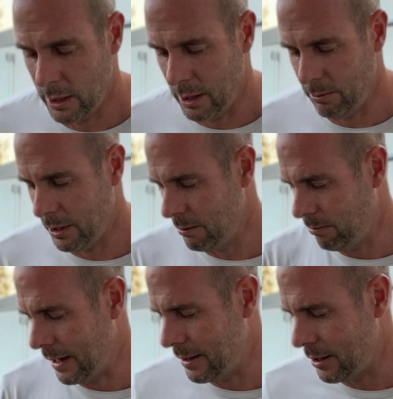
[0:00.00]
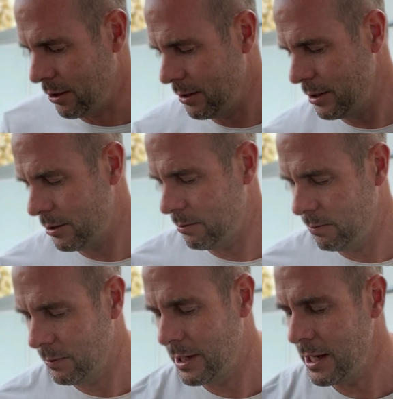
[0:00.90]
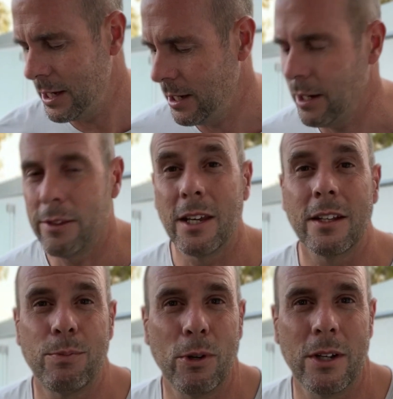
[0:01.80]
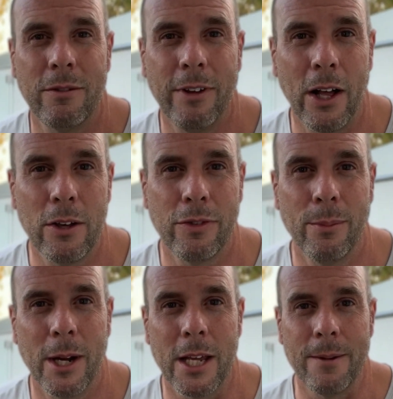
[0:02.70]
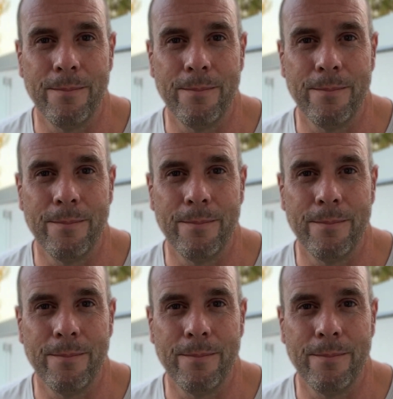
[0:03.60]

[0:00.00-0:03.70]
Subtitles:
I really rate the O'Neill gear, and I think it's pretty good value for money.